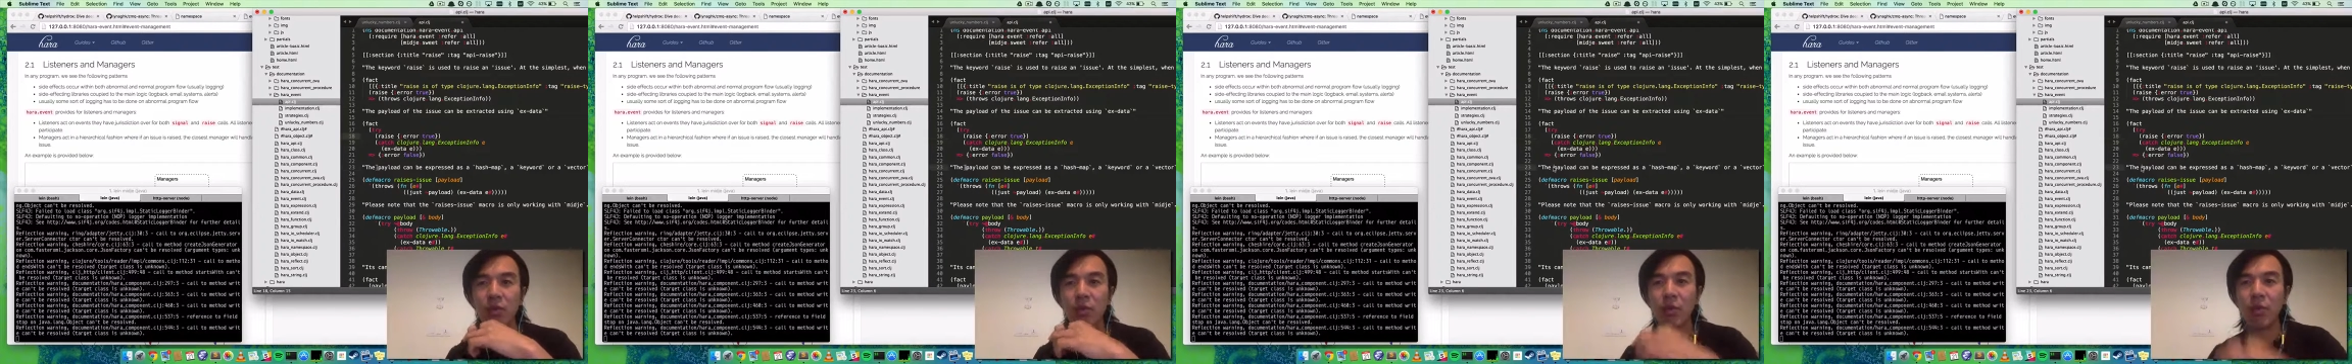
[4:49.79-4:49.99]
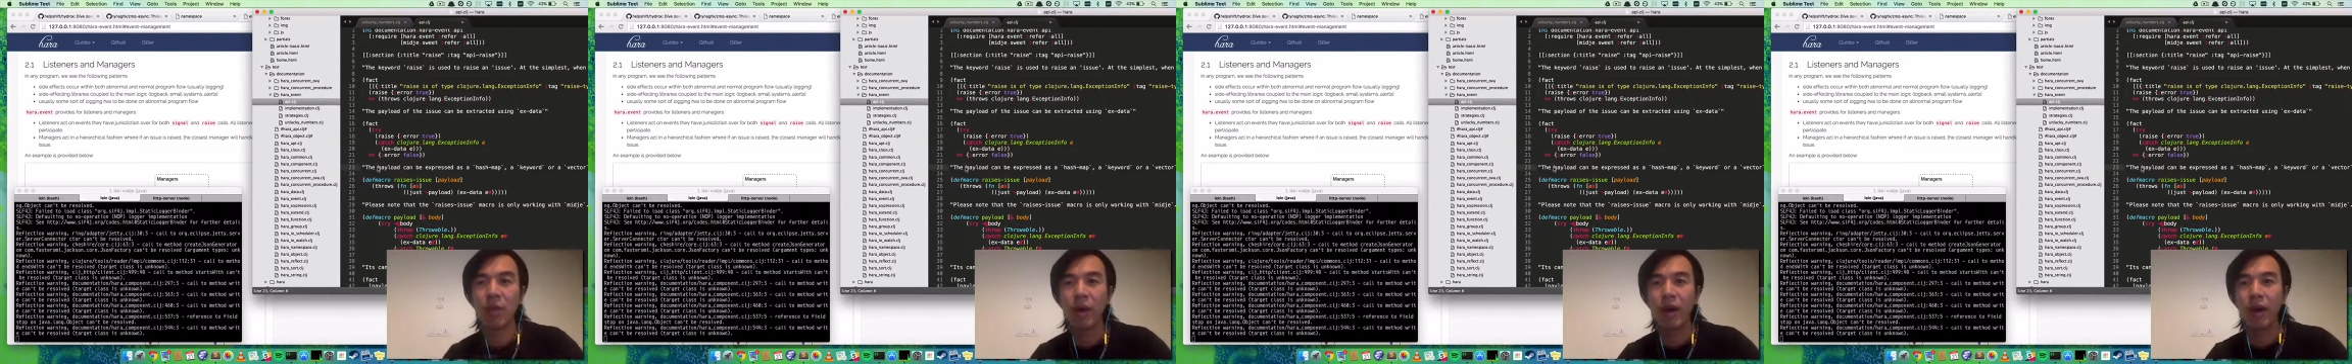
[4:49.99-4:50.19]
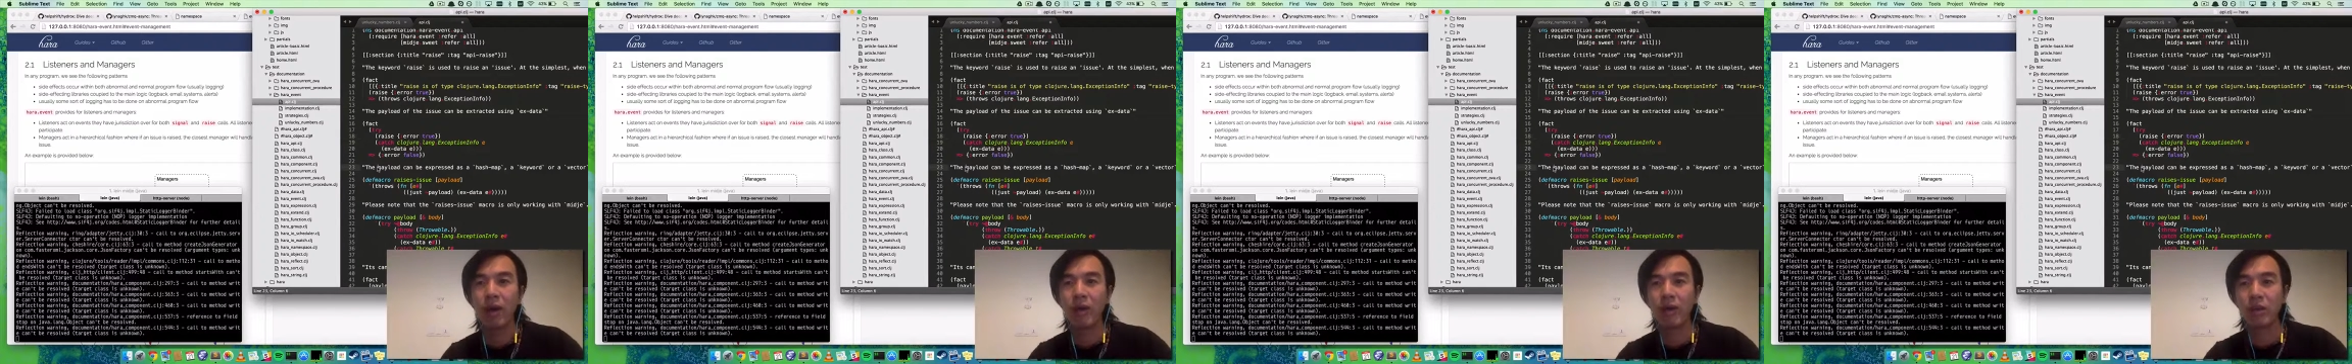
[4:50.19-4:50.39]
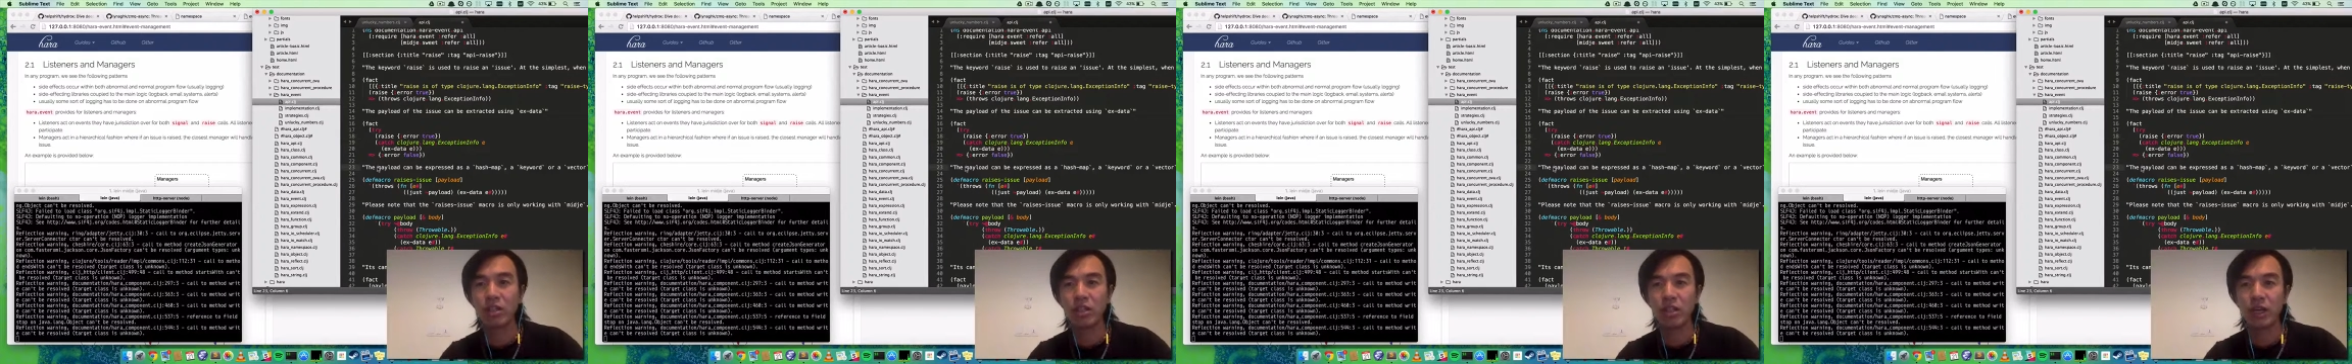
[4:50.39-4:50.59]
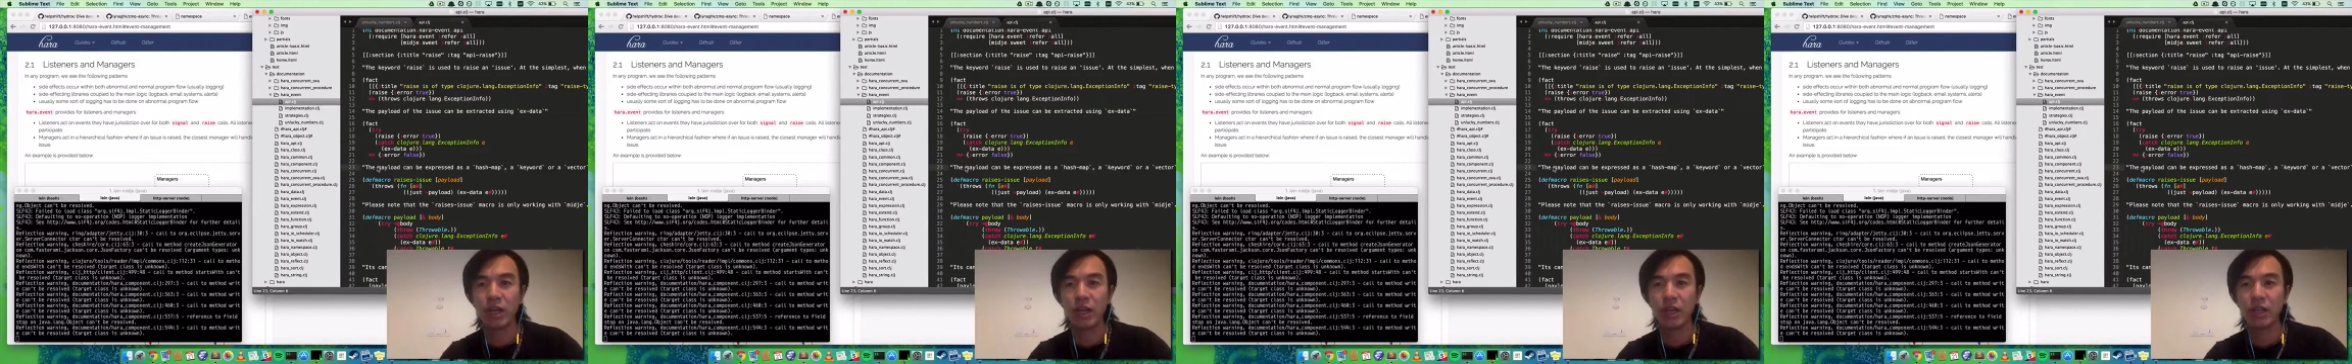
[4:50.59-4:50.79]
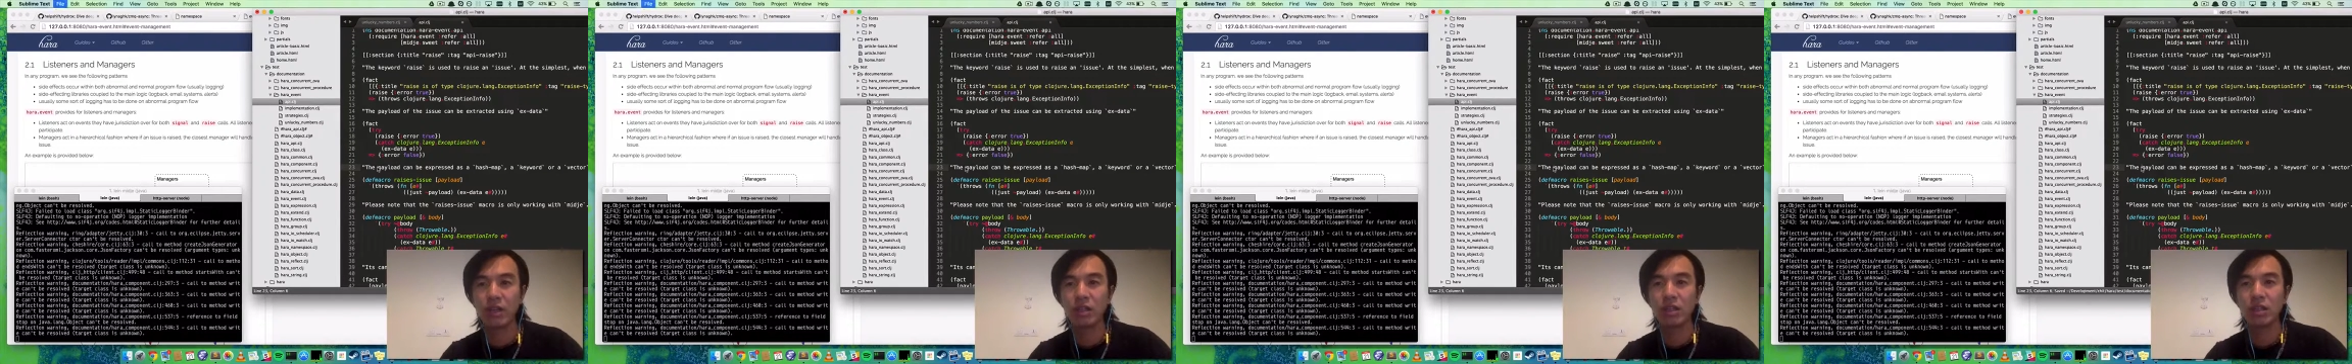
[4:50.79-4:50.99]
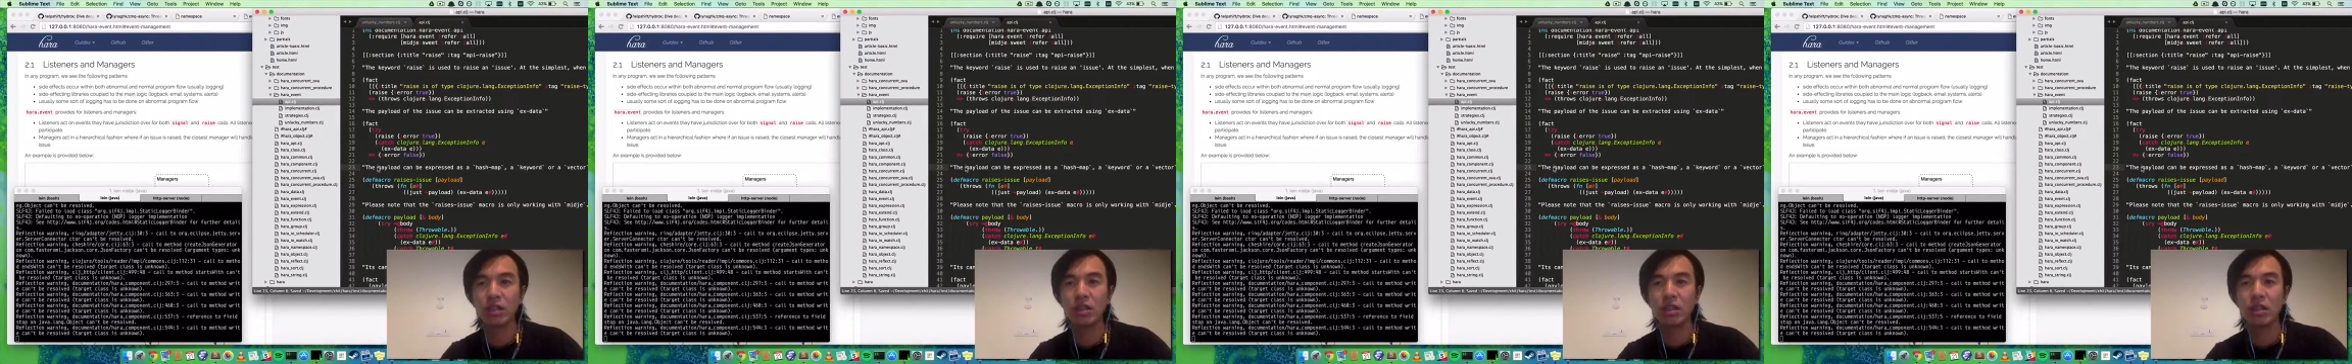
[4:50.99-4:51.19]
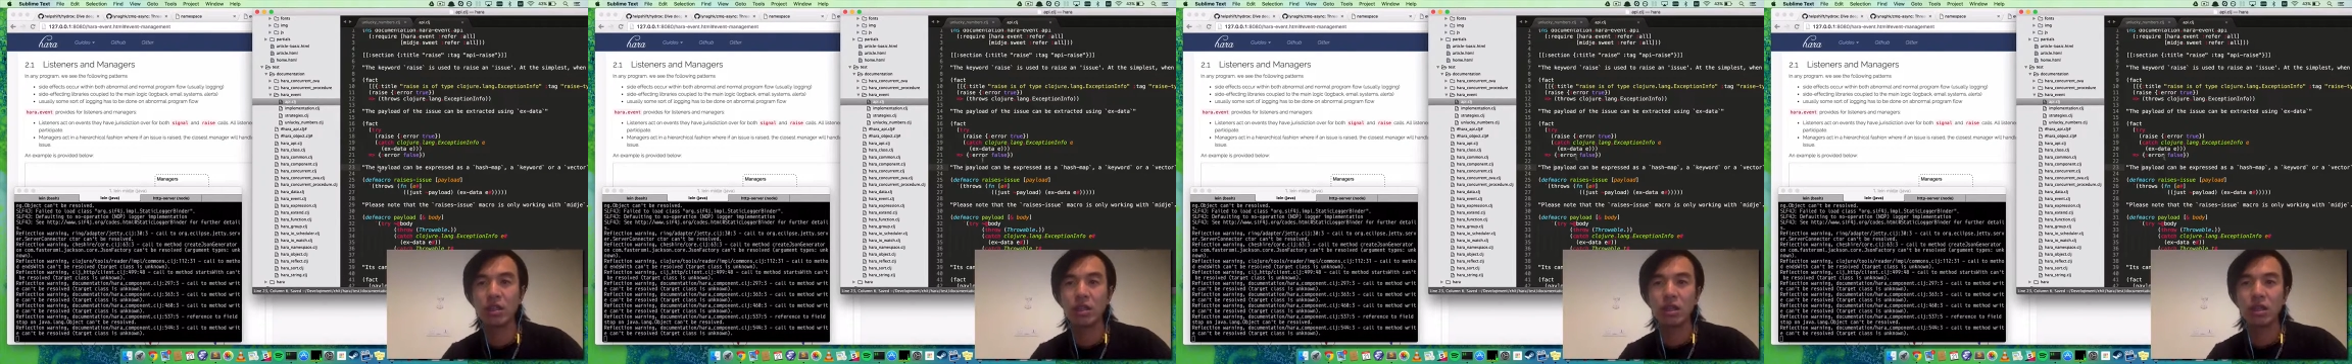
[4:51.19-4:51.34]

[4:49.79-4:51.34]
where it's changed.